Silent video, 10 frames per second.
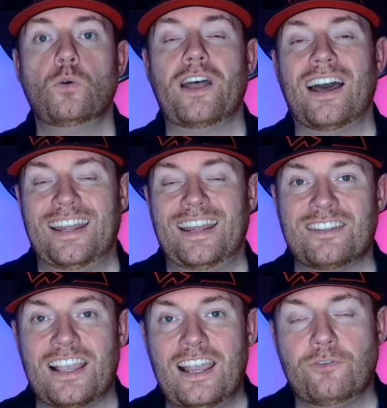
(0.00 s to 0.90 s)
that
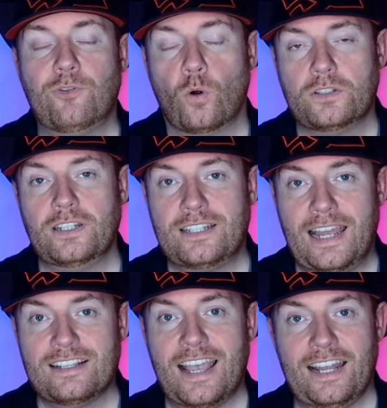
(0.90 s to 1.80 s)
is it for
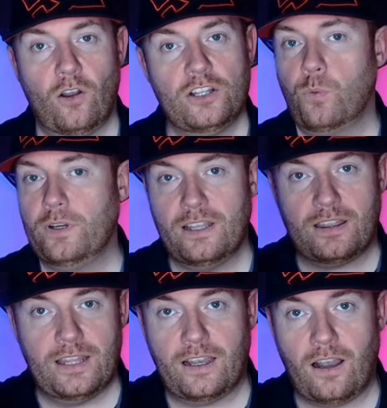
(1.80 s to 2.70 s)
today's headlines. What do you
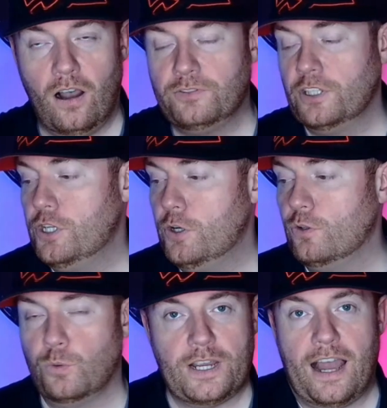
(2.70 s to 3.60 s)
think of the
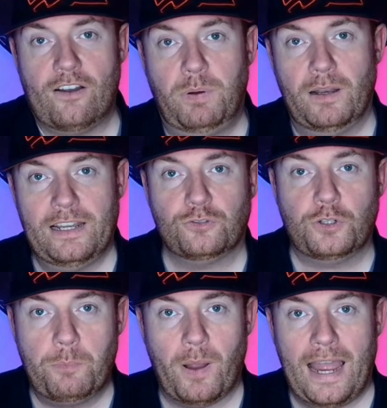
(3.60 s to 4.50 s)
news? Would you have
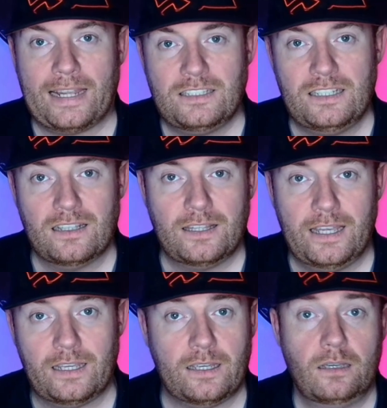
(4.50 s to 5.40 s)
Pellistri back? Do you
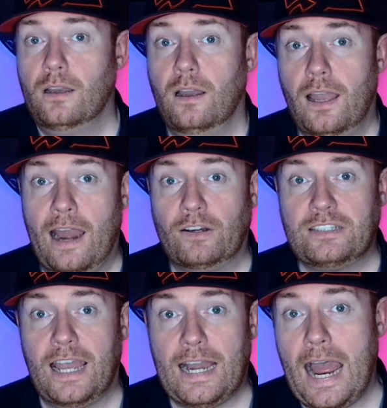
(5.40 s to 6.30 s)
think Eric
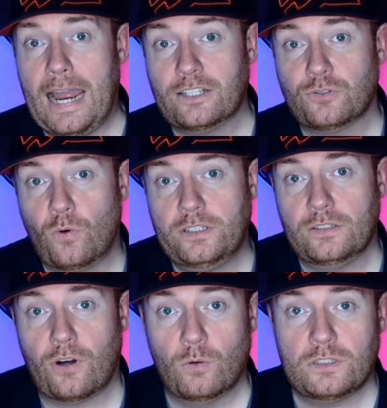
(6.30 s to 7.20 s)
Ten Hag is right to
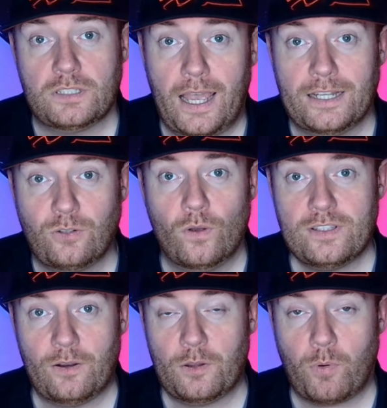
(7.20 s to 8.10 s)
throw his
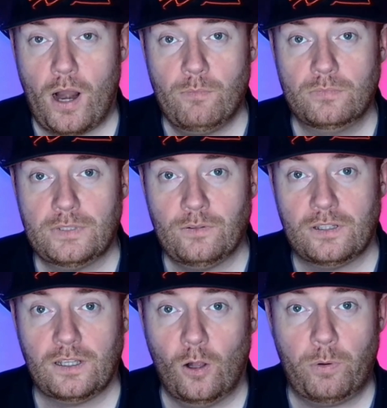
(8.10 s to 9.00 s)
toys out of the pram now
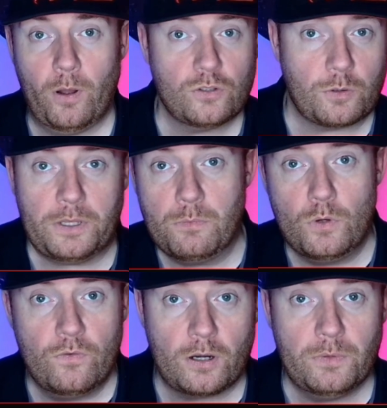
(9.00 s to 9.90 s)
that the goalposts are being
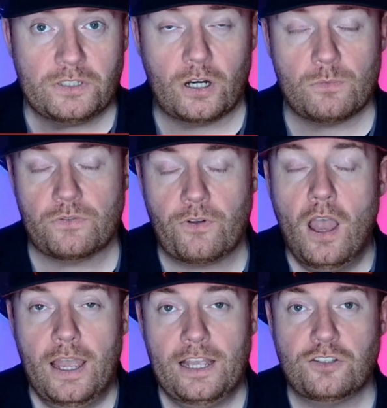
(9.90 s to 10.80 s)
moved on him in terms of
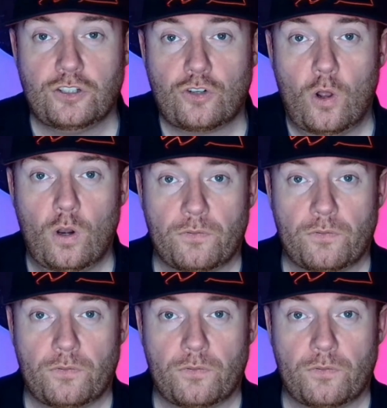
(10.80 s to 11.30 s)
his control